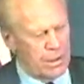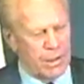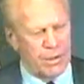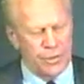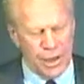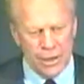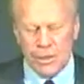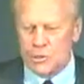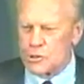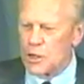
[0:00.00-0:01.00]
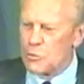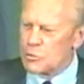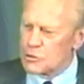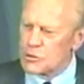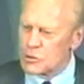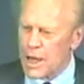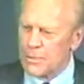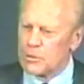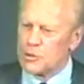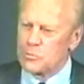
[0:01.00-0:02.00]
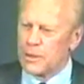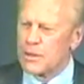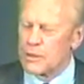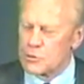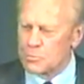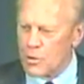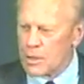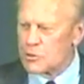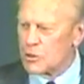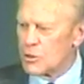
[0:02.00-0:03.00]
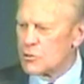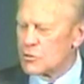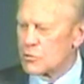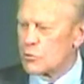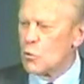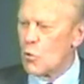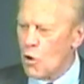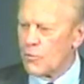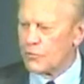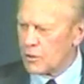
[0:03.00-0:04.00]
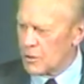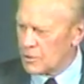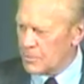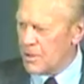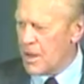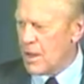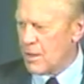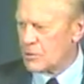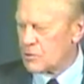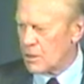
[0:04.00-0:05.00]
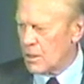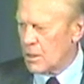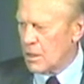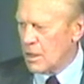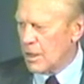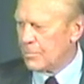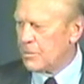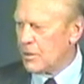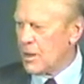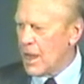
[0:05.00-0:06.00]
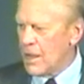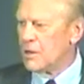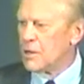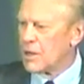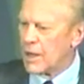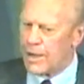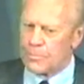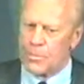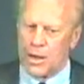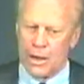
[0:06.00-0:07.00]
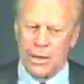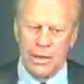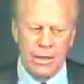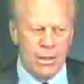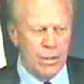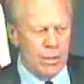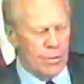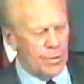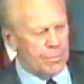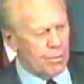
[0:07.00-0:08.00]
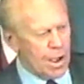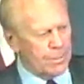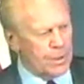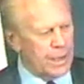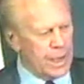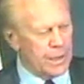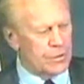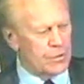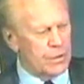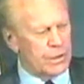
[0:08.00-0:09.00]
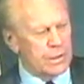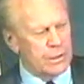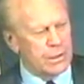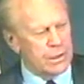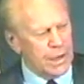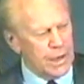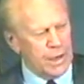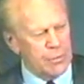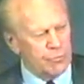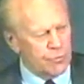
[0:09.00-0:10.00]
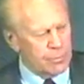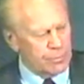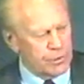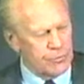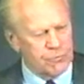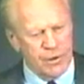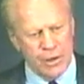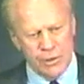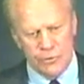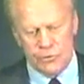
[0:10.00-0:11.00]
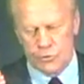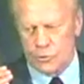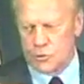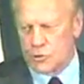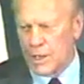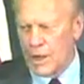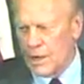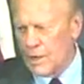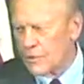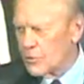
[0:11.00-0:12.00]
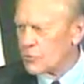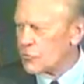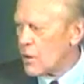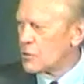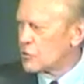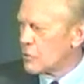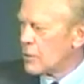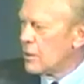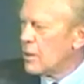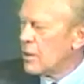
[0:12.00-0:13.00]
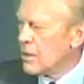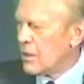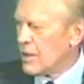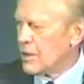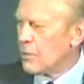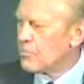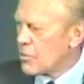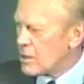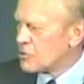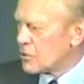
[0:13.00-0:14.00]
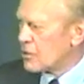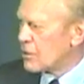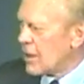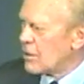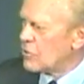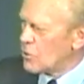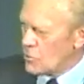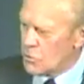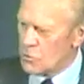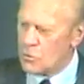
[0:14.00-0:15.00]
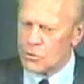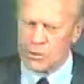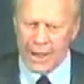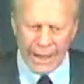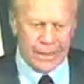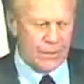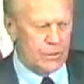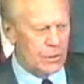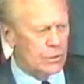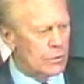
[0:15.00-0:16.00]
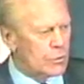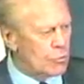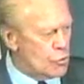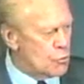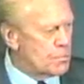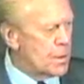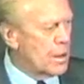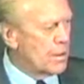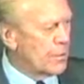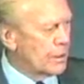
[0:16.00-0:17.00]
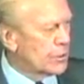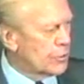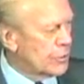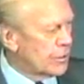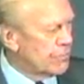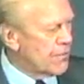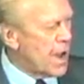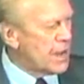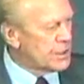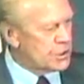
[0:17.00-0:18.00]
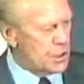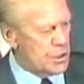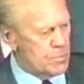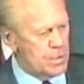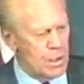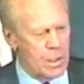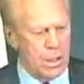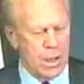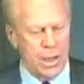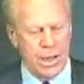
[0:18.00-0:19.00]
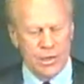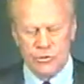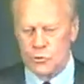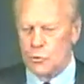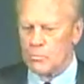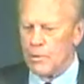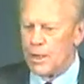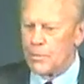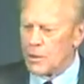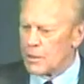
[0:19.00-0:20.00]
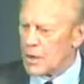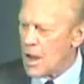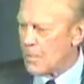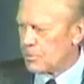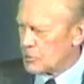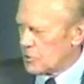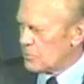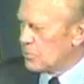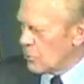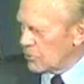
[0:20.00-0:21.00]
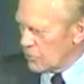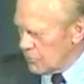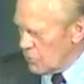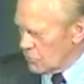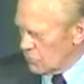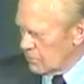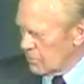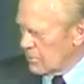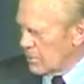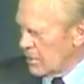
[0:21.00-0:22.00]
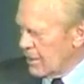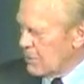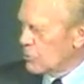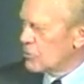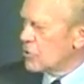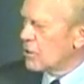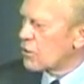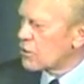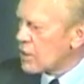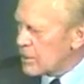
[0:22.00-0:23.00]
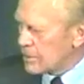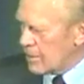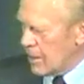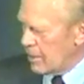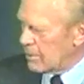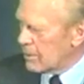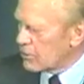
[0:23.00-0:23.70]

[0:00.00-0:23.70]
And the NSC was established because presidents too often in the past had been handicapped by the propaganda that came from defense or state or treasury, and a president had no technical group that could advise him as to maybe an opposite point of view. It was a think tank